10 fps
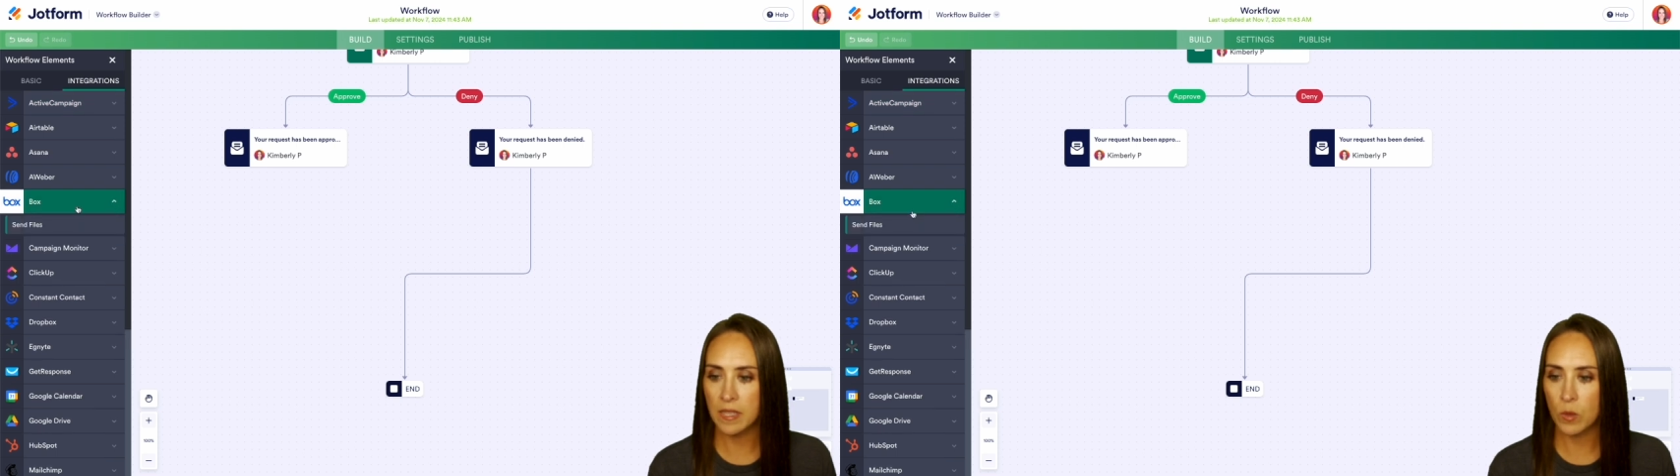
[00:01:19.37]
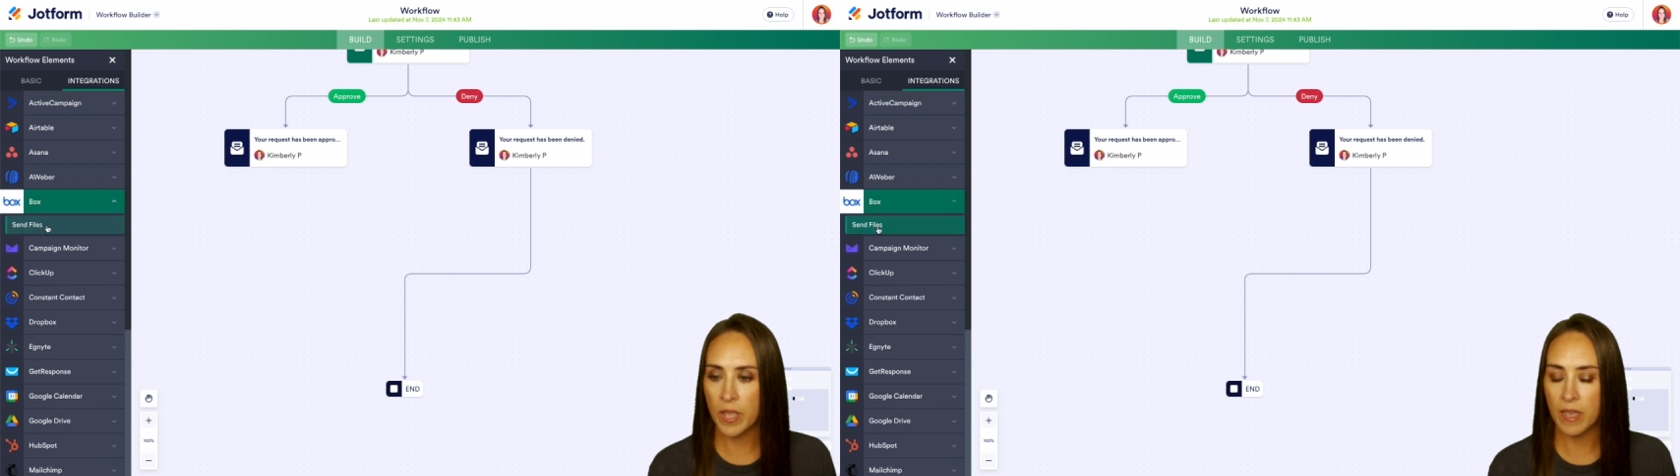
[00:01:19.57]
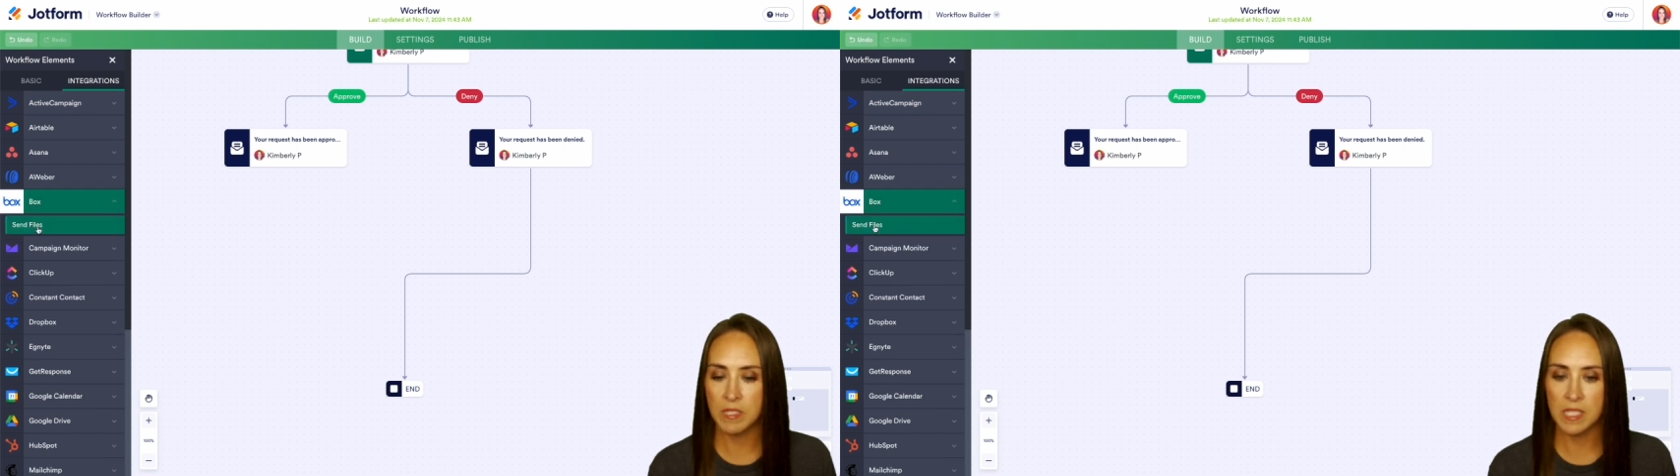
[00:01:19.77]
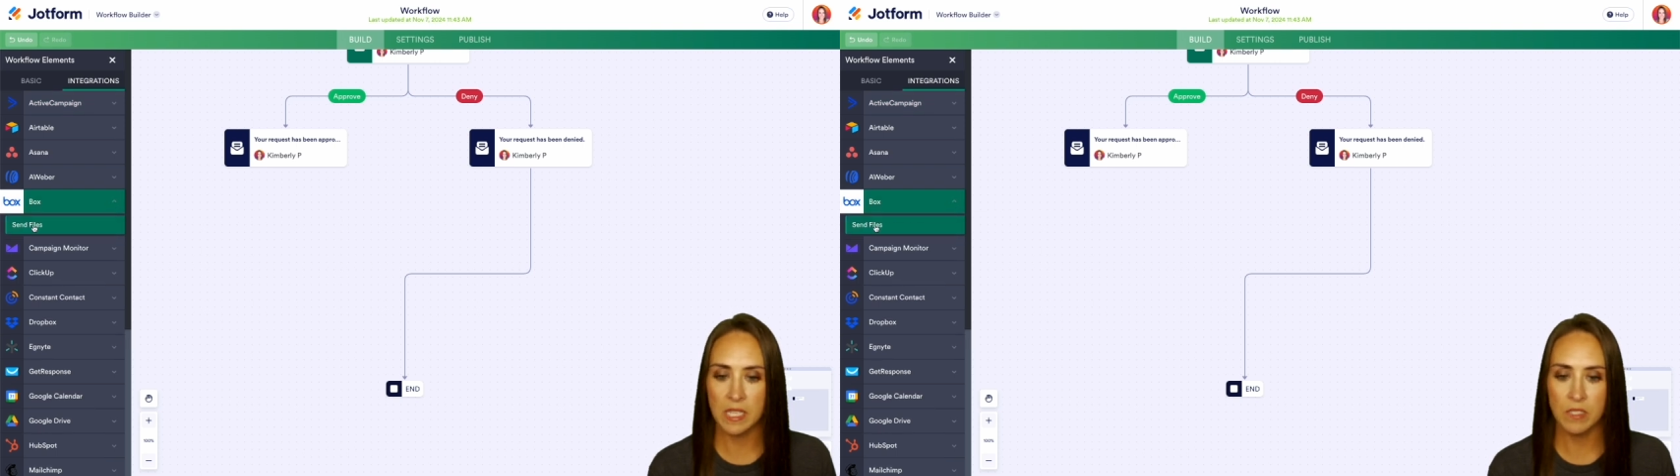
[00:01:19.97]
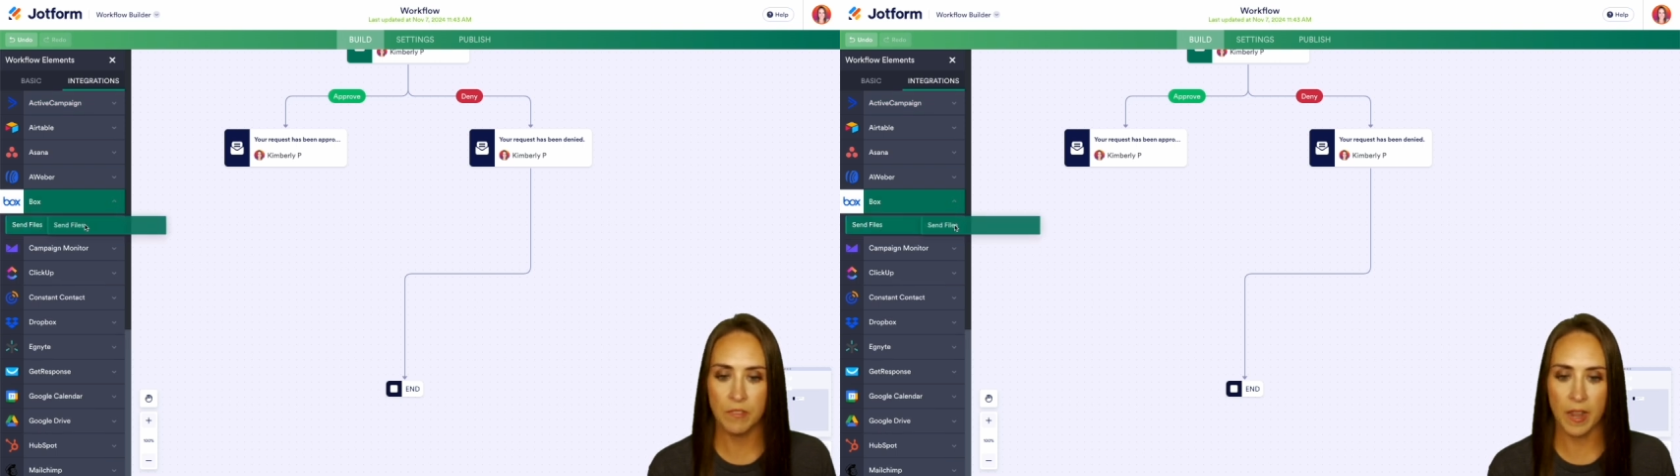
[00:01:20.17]
then we have
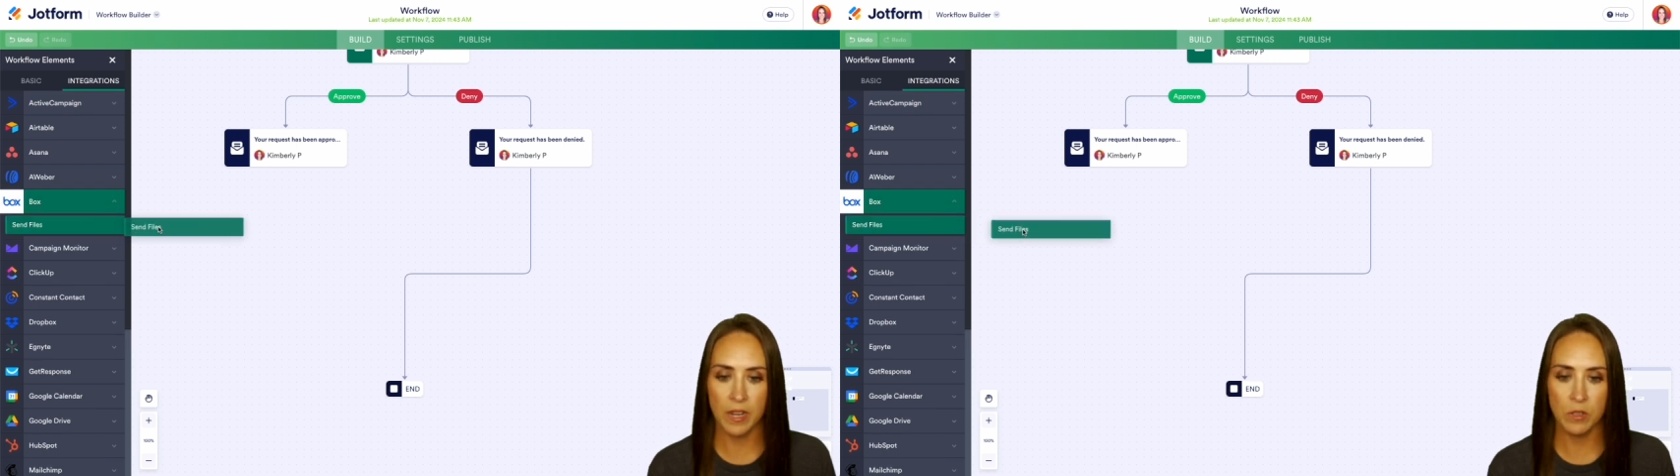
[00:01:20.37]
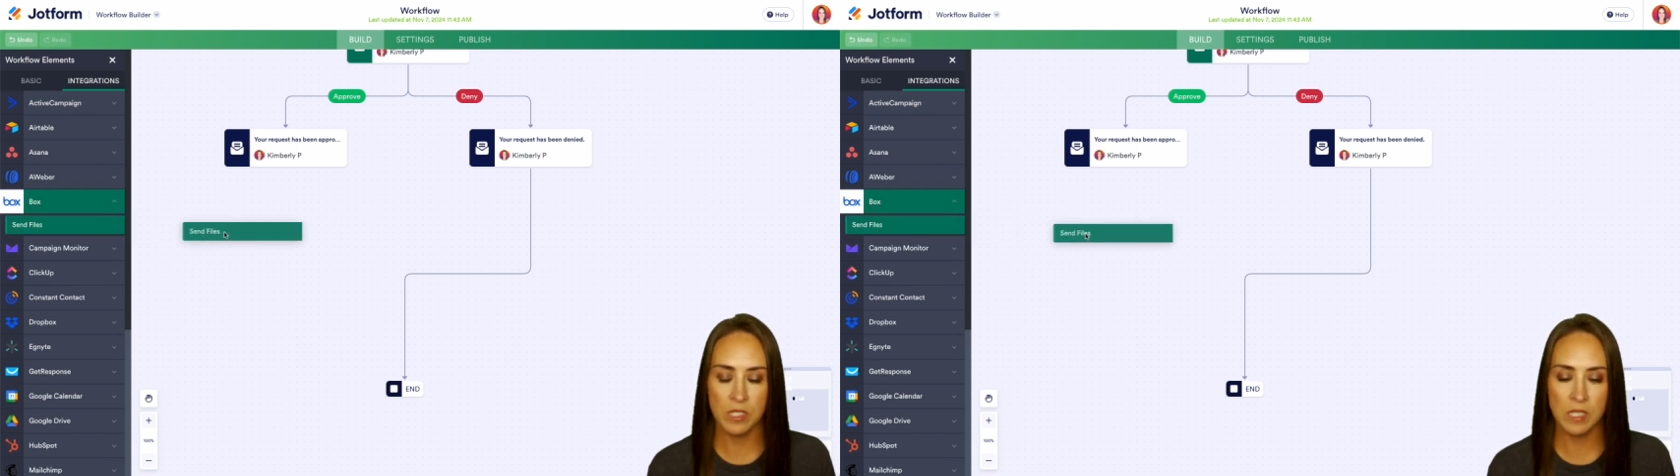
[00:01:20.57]
send files.